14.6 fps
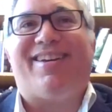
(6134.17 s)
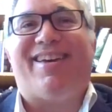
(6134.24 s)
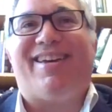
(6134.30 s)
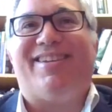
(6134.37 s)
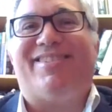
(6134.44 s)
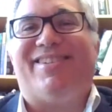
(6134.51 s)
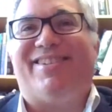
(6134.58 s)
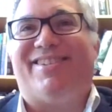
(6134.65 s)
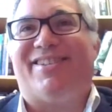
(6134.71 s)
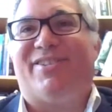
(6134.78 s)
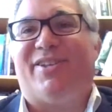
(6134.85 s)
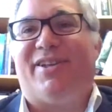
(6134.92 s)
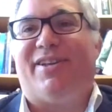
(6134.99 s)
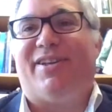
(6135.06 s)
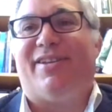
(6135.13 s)
he
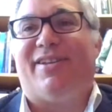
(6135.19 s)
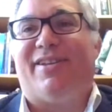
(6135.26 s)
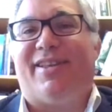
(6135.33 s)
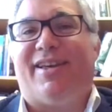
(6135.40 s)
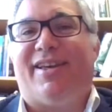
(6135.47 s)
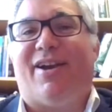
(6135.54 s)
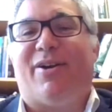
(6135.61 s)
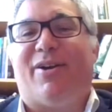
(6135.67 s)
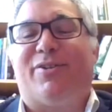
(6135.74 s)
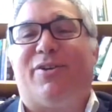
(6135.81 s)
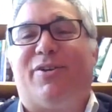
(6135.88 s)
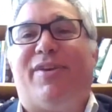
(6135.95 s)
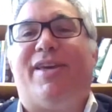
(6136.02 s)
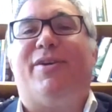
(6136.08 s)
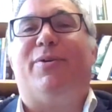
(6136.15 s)
suggested the character
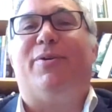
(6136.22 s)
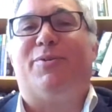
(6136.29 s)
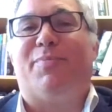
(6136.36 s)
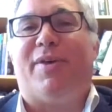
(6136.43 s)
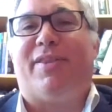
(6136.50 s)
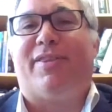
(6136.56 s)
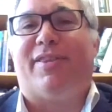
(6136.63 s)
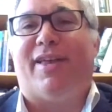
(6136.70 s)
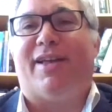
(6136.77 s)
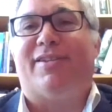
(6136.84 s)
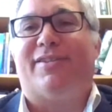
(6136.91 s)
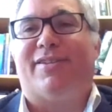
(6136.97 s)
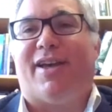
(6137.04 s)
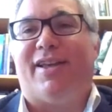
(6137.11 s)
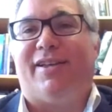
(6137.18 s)
of Ego Smith, that
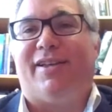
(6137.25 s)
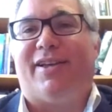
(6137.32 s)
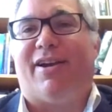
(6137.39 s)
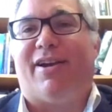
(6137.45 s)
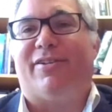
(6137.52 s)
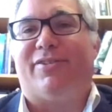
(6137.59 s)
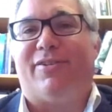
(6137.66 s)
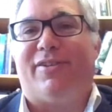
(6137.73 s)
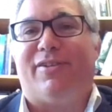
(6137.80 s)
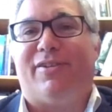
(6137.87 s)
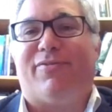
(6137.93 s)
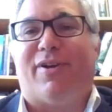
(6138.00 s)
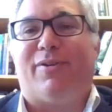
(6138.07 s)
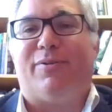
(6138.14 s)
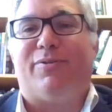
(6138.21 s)
silent character
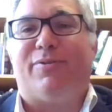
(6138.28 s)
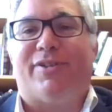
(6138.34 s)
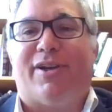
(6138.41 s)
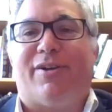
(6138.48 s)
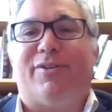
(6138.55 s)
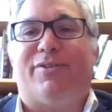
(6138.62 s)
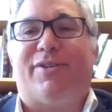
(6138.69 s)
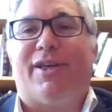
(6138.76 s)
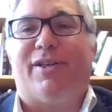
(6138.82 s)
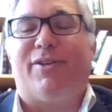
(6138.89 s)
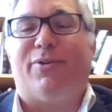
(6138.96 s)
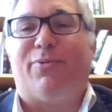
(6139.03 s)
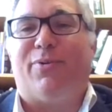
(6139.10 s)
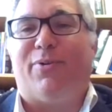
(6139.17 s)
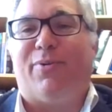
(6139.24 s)
that follows Terence
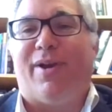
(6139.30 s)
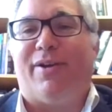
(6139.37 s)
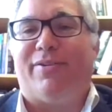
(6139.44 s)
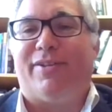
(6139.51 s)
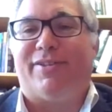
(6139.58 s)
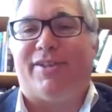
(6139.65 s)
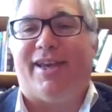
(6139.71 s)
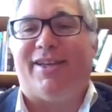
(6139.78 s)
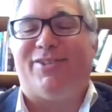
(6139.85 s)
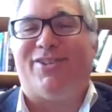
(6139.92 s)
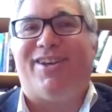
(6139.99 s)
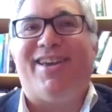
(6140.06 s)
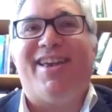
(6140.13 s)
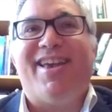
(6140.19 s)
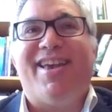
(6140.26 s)
Killigrew around the
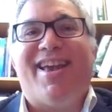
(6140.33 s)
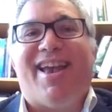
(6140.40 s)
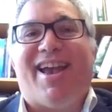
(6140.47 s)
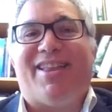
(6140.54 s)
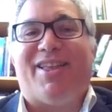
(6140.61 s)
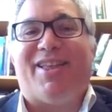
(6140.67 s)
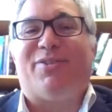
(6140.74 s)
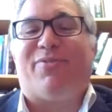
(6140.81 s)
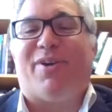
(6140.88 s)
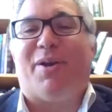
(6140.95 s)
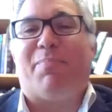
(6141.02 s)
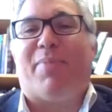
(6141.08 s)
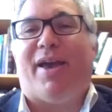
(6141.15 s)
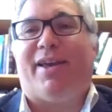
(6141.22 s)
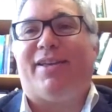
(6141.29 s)
stage. And that's a very
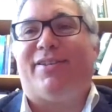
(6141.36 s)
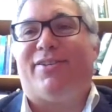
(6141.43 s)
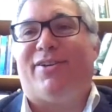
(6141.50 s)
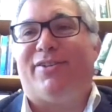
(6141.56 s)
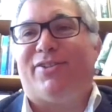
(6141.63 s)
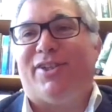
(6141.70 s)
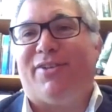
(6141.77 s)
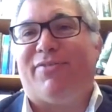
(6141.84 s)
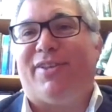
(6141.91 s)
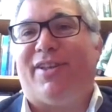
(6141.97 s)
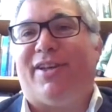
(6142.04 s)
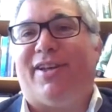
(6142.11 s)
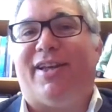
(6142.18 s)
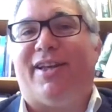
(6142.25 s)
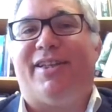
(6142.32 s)
Beckett touch, even in
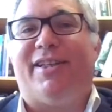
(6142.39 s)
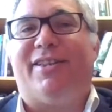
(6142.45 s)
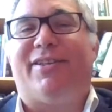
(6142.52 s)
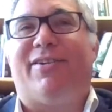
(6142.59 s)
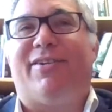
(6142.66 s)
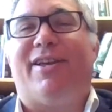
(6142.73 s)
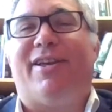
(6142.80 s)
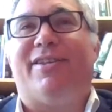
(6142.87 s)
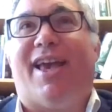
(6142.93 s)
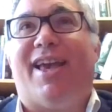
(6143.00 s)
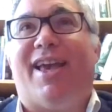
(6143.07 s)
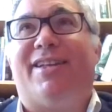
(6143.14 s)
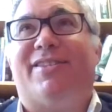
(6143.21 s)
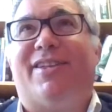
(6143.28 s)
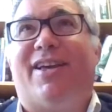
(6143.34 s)
the 1930s.
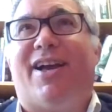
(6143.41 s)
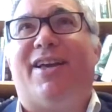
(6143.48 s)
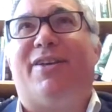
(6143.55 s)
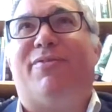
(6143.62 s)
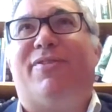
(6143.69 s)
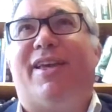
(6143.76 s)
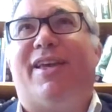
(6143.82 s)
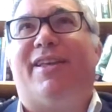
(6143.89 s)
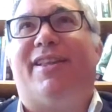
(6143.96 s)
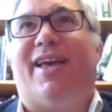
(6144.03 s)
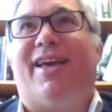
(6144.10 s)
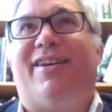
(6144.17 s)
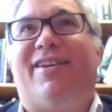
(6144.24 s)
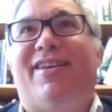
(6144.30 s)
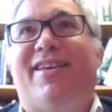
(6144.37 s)
And it's a kind of thing
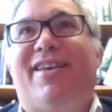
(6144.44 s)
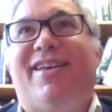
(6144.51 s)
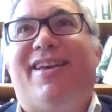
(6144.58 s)
that